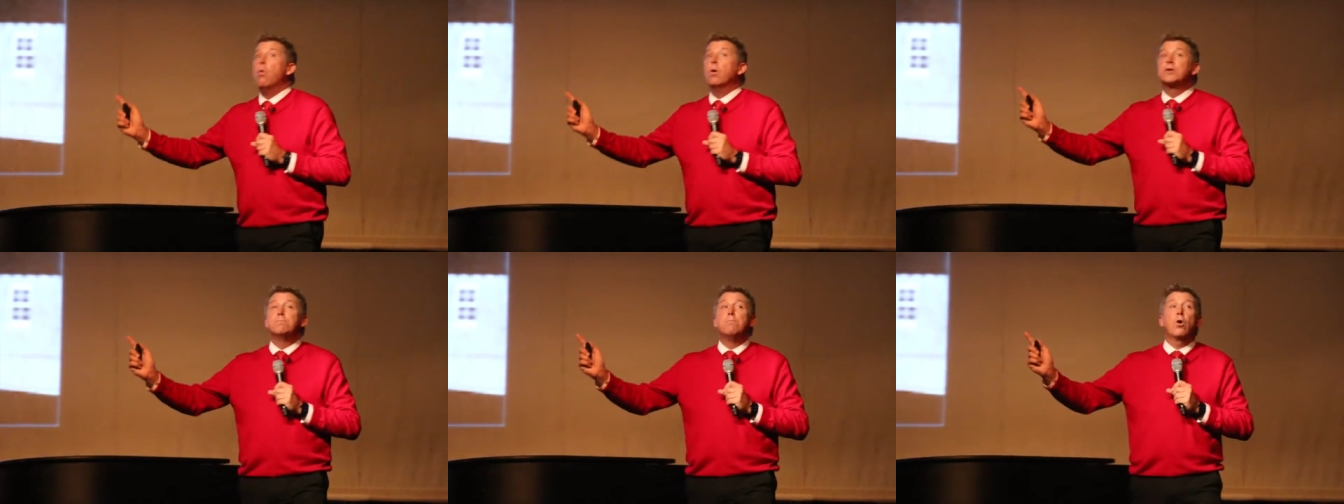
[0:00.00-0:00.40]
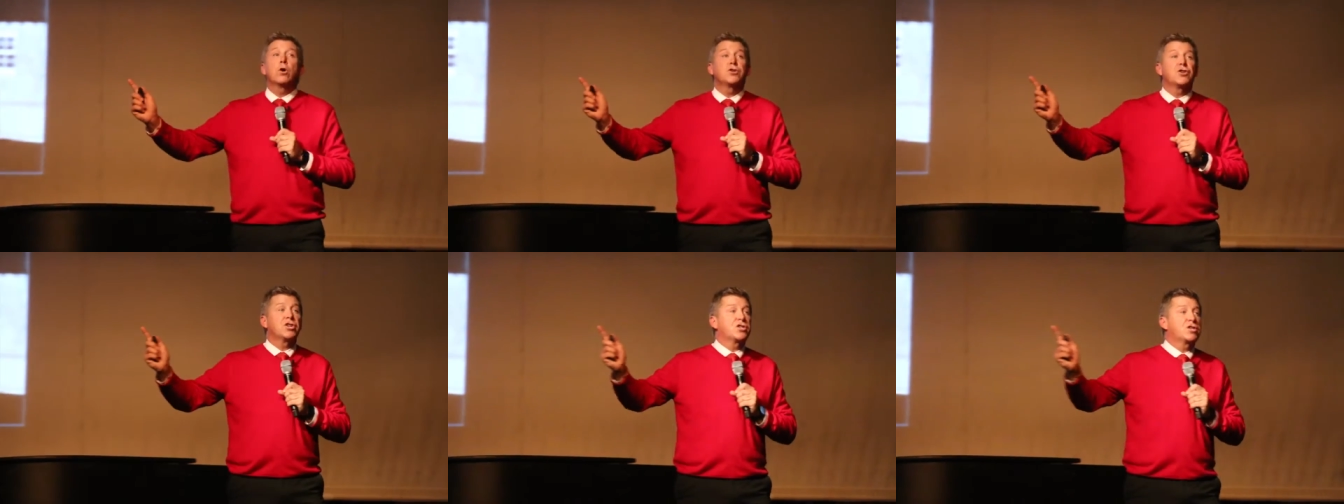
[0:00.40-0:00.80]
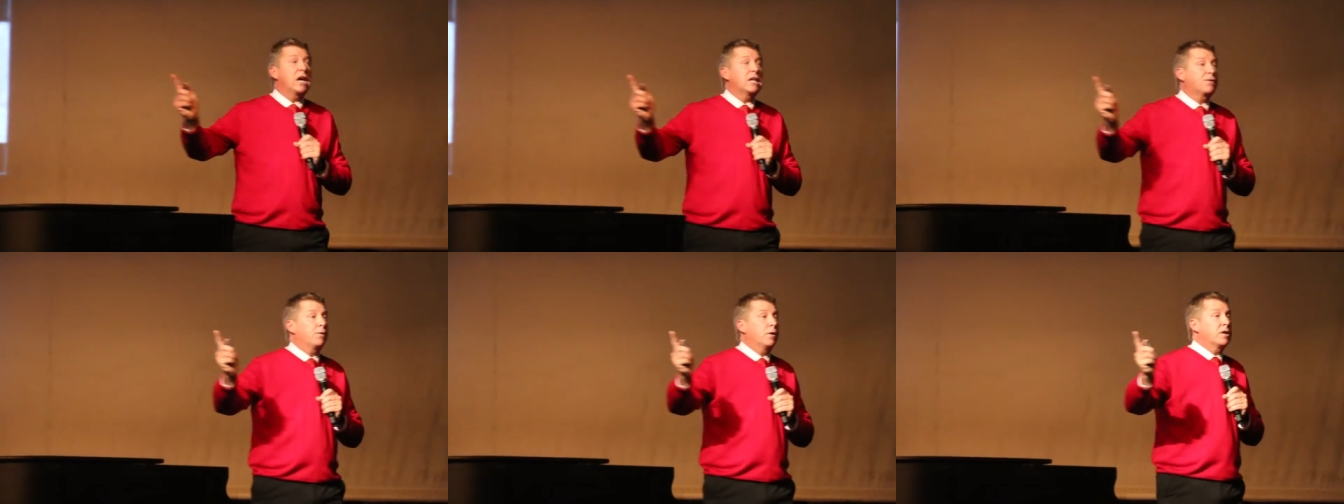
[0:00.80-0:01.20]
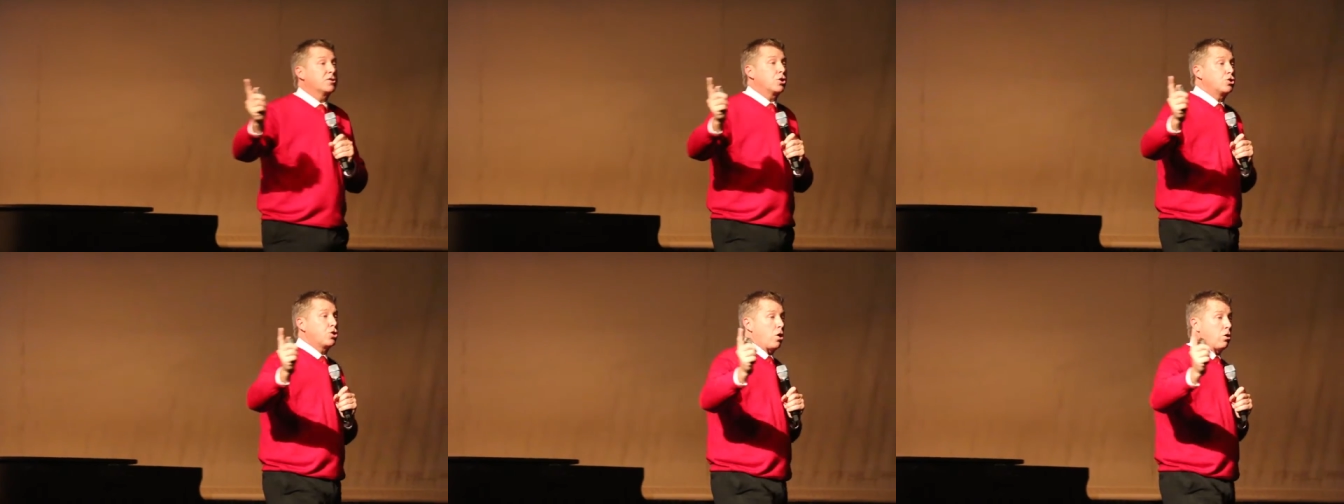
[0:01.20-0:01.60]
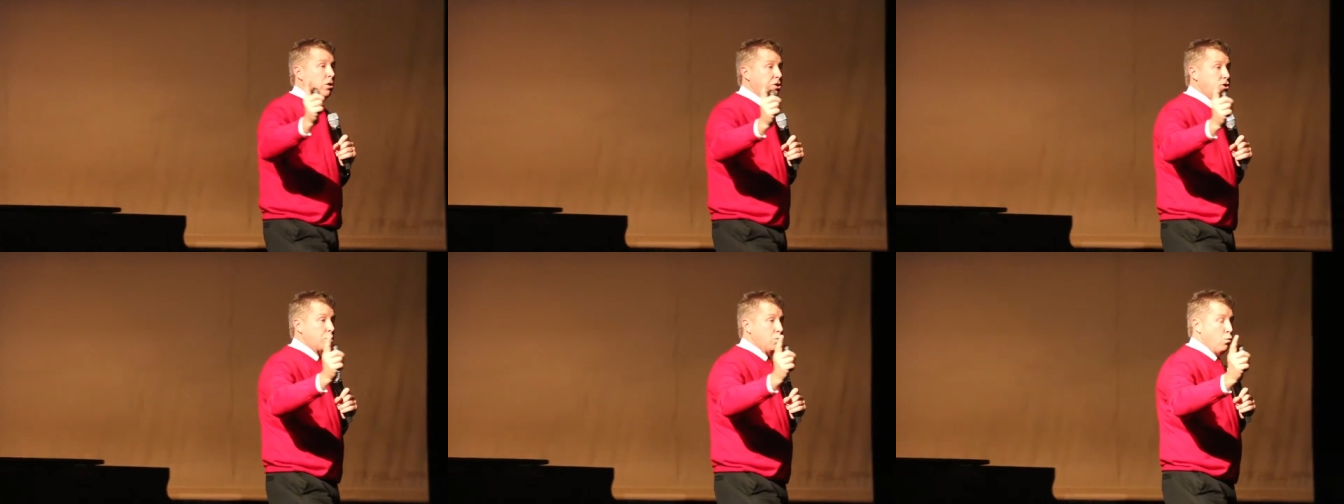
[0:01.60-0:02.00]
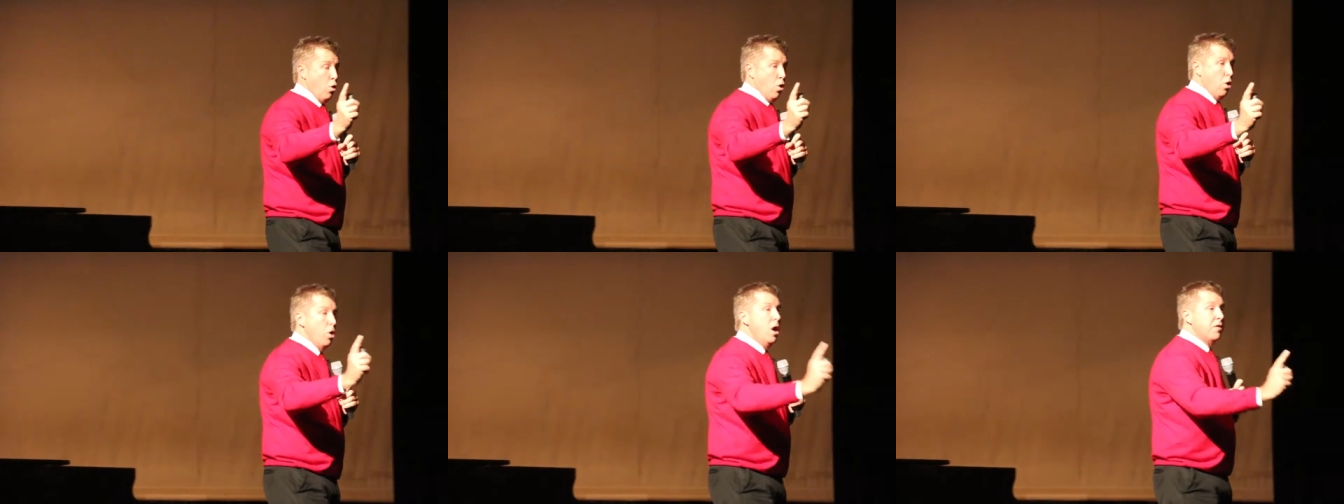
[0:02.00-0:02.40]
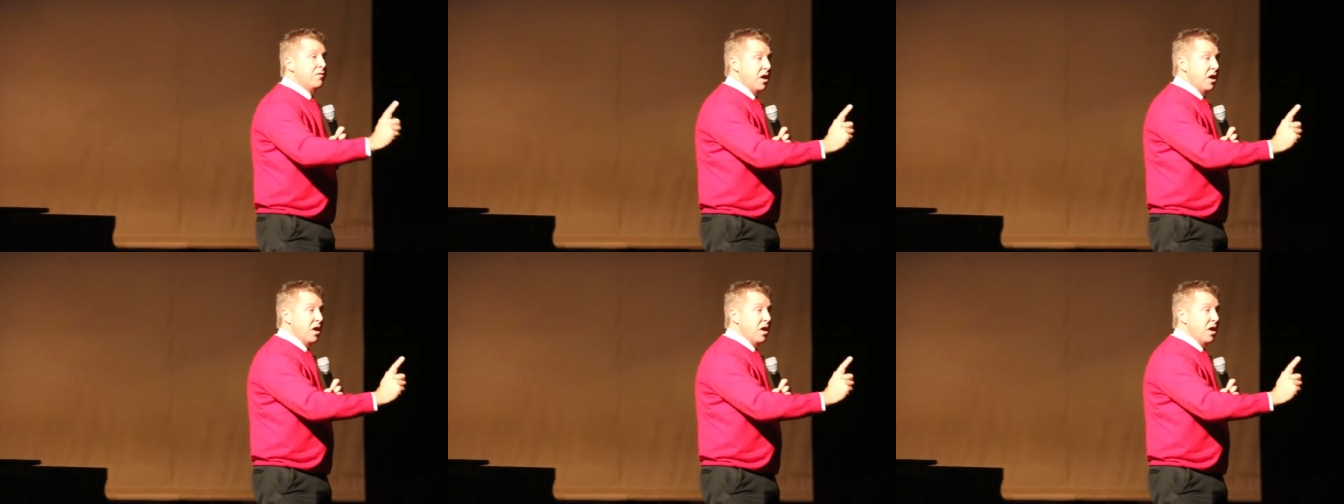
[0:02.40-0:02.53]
was more successful as a journalist in war